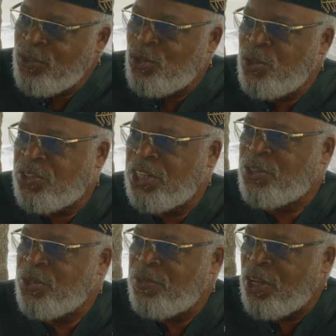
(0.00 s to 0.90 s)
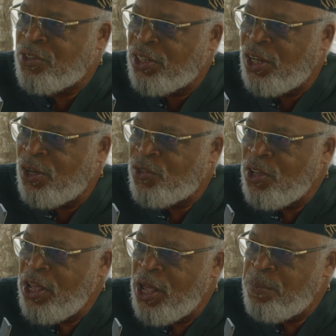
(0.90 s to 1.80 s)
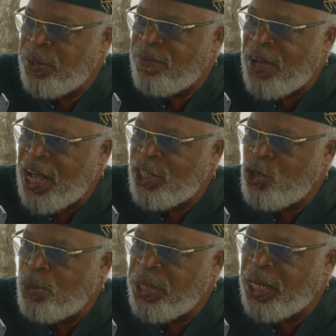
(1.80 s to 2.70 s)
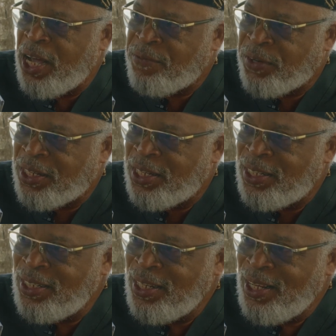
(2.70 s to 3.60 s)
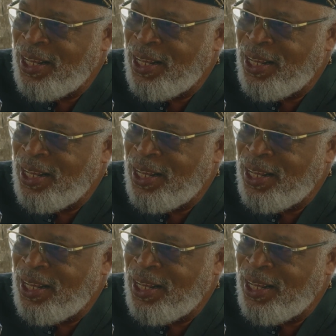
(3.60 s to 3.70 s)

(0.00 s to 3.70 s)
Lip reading: to the center of ourselves and put value on being African